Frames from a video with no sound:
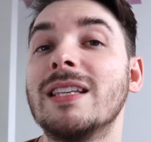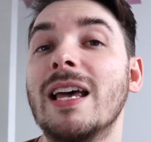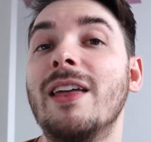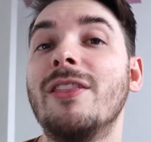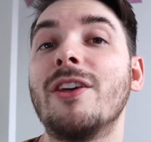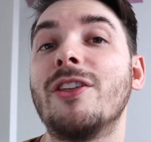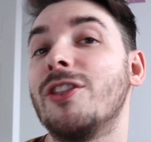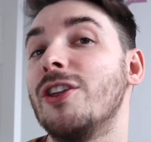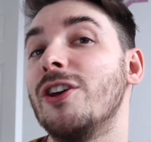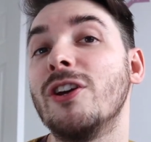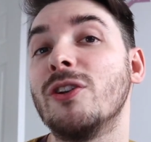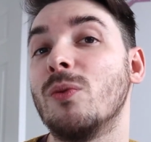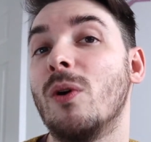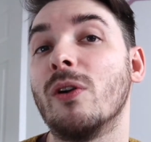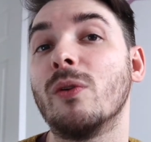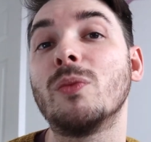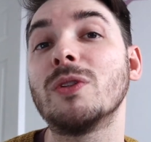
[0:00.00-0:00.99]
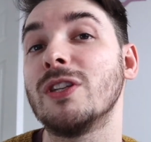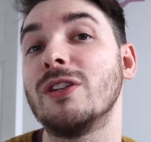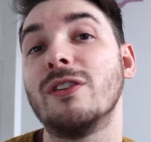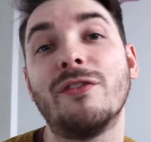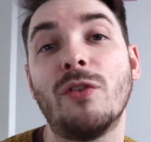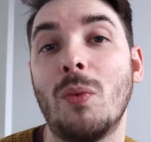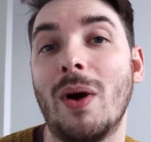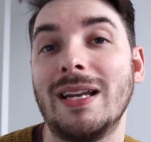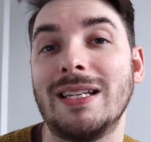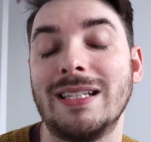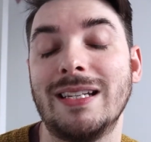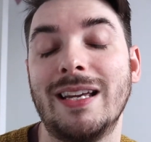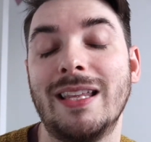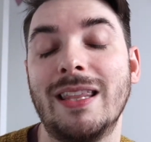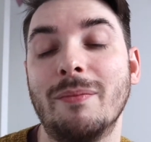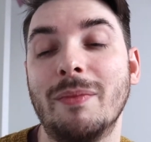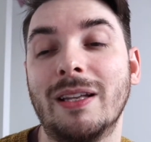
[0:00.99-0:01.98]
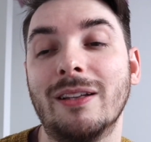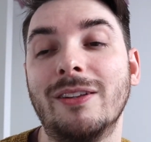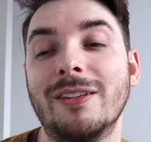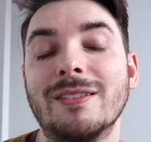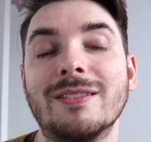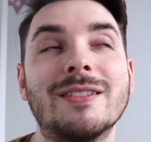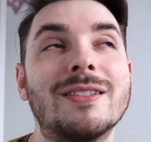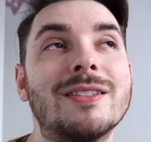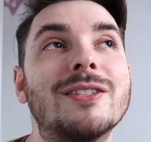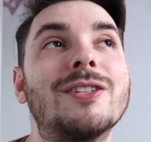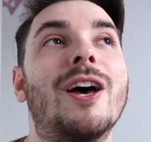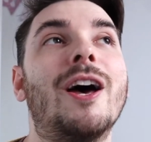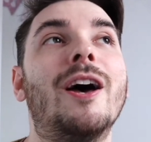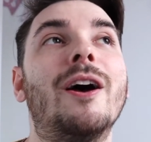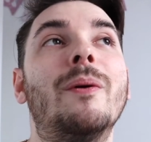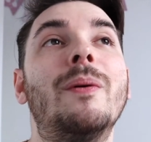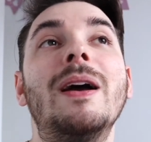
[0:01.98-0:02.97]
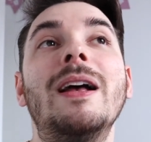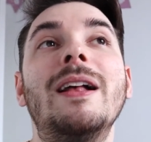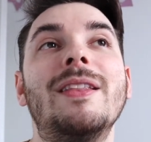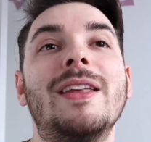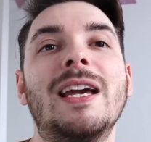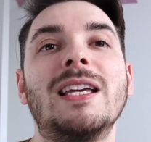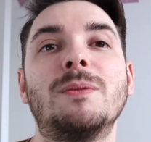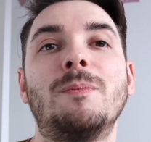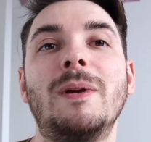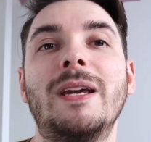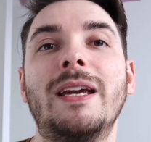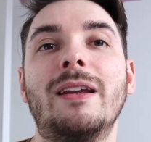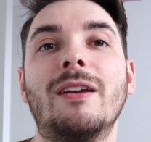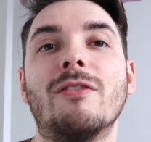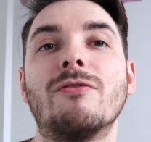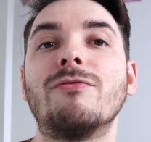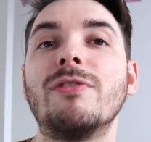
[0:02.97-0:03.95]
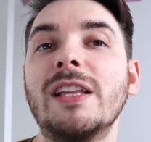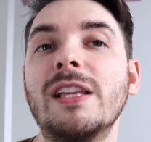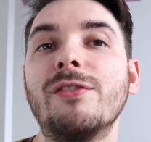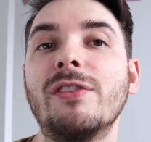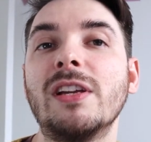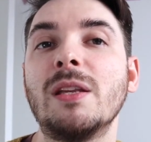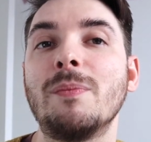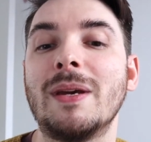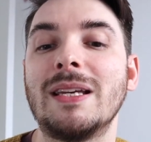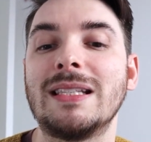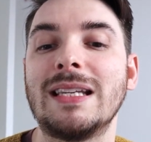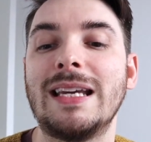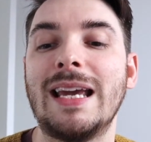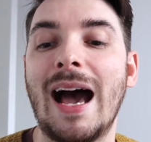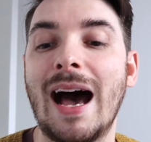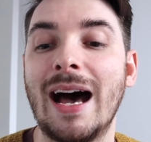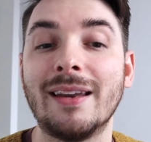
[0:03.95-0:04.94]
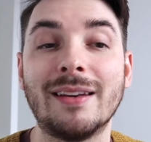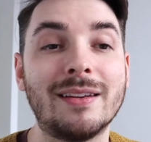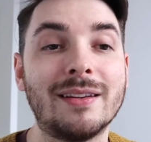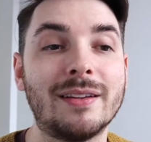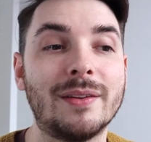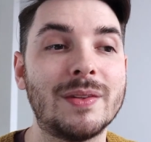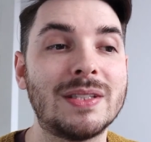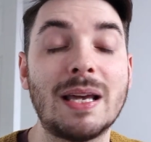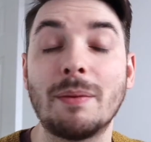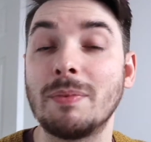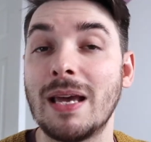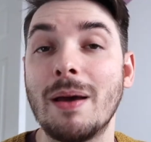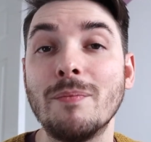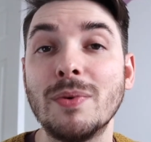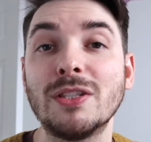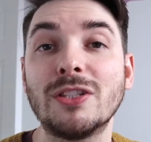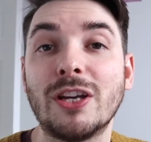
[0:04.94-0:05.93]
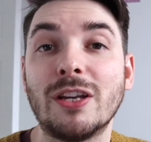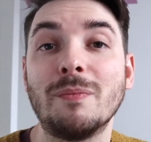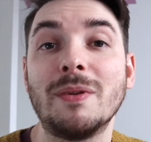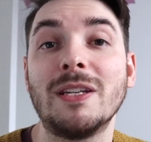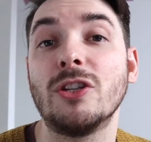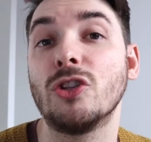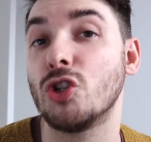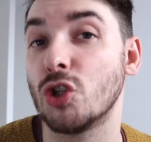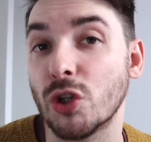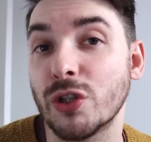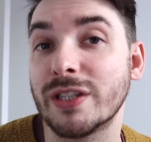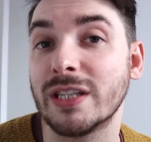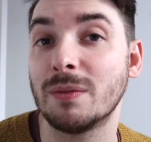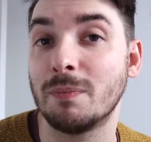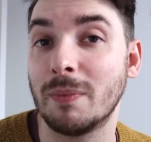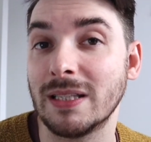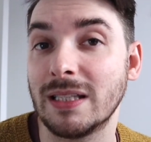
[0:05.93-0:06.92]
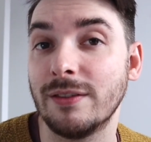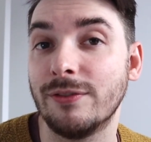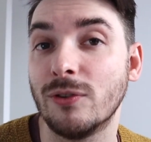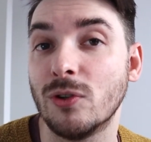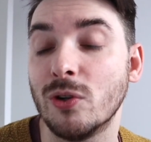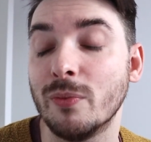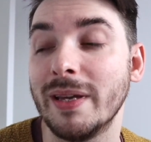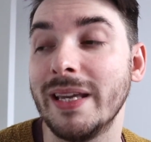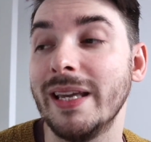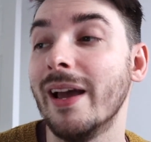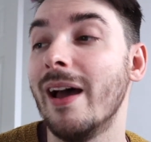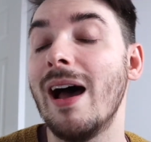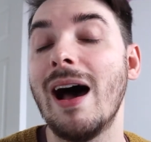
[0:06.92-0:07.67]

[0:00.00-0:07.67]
and the third one was another wedding in the Midlands. So it's been really busy, and September's going to be just as busy for me.